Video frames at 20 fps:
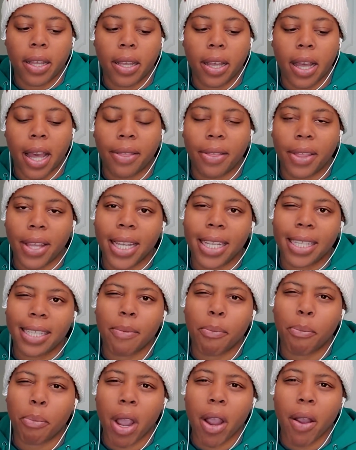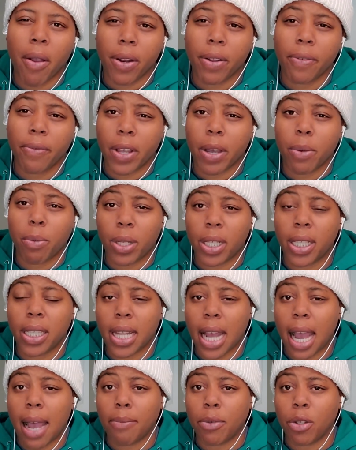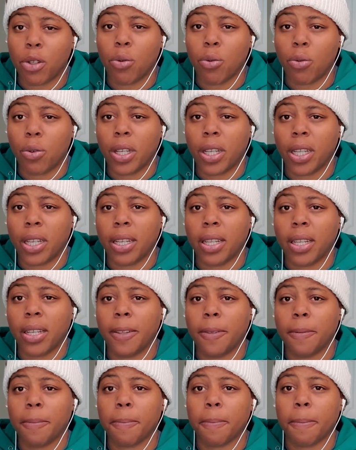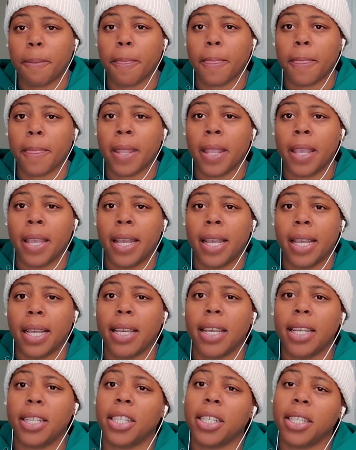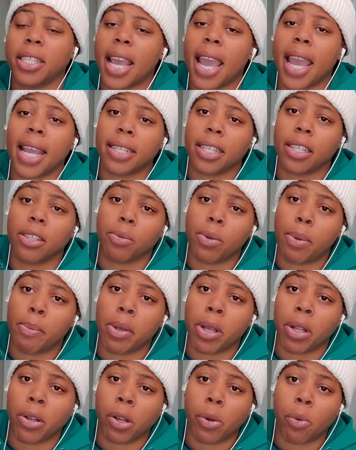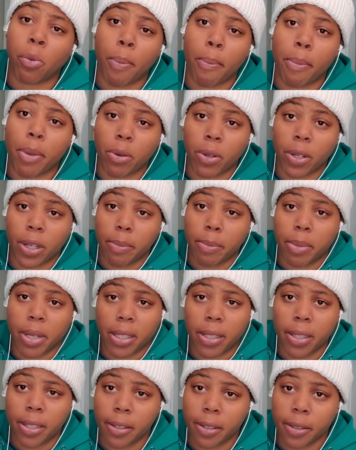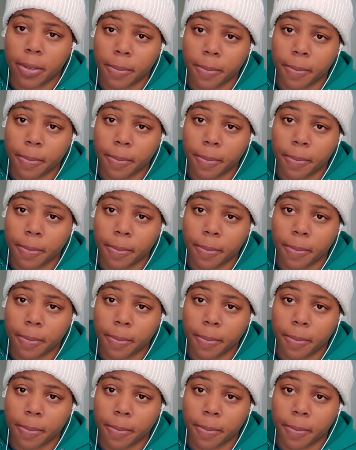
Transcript: it's imperative that we stop doing kitchen tactics when building a business.